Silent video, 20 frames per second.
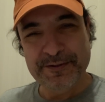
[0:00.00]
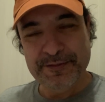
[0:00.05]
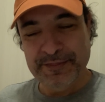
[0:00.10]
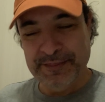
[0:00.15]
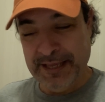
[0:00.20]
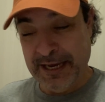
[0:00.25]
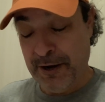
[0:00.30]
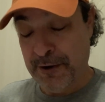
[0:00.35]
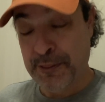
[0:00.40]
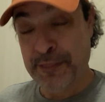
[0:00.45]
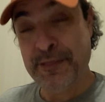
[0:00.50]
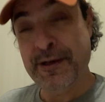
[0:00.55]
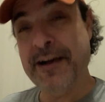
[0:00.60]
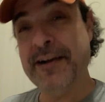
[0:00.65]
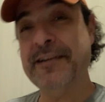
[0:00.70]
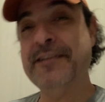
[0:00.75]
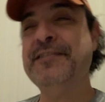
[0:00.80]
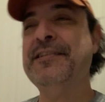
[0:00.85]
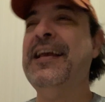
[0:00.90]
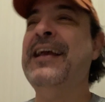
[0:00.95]
They are
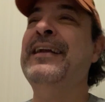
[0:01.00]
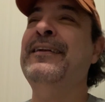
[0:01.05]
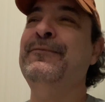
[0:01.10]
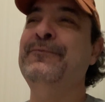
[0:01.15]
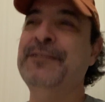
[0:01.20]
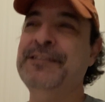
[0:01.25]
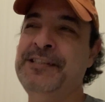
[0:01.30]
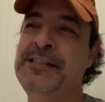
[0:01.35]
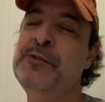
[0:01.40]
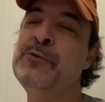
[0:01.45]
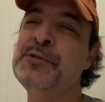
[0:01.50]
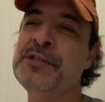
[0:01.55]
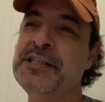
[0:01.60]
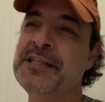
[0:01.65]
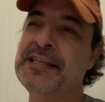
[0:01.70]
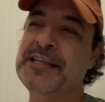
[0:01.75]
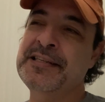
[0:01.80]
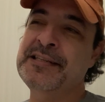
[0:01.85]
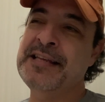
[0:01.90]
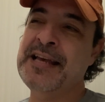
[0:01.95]
thugs. And what's
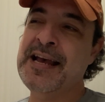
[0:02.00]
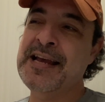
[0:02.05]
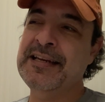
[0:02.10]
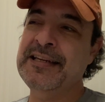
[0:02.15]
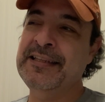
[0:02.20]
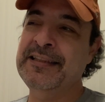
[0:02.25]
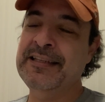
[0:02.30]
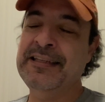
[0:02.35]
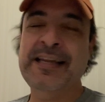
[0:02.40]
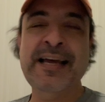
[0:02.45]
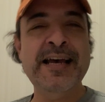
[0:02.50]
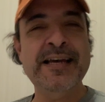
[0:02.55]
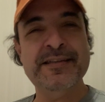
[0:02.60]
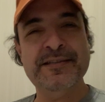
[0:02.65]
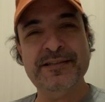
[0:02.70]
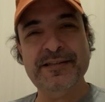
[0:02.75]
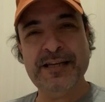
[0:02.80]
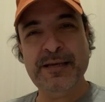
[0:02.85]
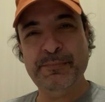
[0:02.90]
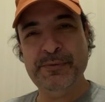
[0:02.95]
interesting is that in the
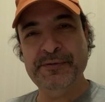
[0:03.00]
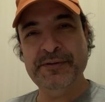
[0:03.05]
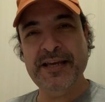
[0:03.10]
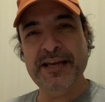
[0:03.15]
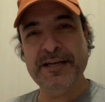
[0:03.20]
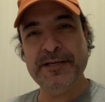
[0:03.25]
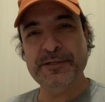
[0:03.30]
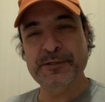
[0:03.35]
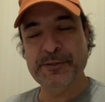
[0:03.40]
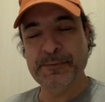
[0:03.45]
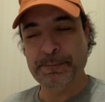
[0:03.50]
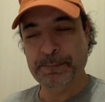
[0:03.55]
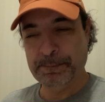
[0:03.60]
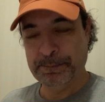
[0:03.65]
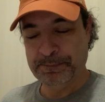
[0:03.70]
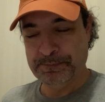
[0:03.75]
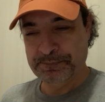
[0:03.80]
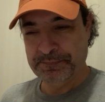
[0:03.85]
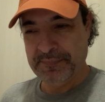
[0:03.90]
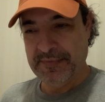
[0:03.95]
last couple of days,
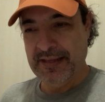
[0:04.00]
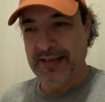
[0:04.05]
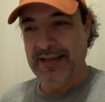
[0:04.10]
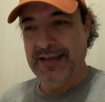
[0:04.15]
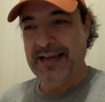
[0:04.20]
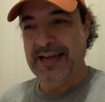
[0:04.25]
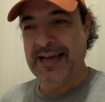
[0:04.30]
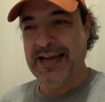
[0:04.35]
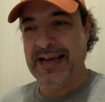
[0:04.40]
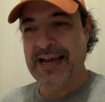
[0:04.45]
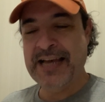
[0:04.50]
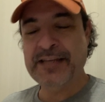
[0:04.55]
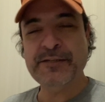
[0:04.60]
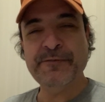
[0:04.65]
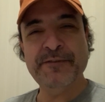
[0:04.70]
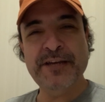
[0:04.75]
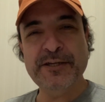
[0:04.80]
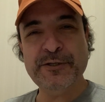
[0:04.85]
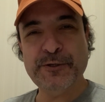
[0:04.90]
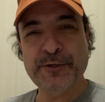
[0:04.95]
as of
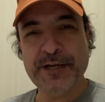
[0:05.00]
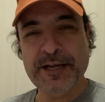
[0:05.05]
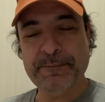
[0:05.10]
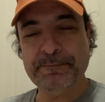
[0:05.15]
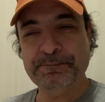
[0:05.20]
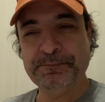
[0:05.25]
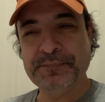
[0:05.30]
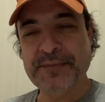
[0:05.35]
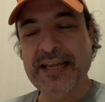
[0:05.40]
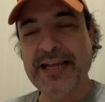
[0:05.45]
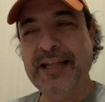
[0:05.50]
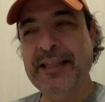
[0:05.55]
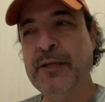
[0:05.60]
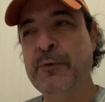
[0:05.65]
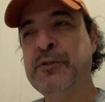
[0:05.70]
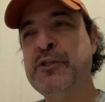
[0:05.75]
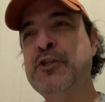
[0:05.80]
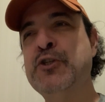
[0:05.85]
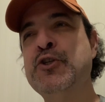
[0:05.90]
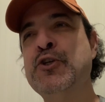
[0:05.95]
yesterday, there
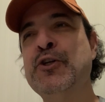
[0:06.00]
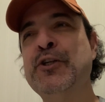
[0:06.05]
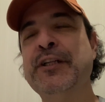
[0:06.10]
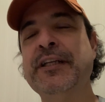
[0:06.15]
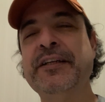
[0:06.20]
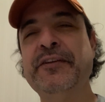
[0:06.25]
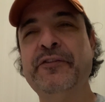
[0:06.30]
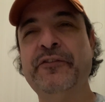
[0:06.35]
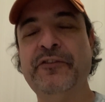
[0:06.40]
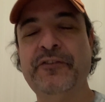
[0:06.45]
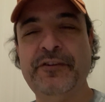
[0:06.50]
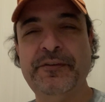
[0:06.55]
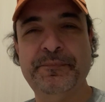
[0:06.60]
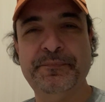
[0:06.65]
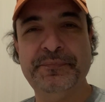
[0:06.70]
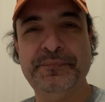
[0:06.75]
was a journalist,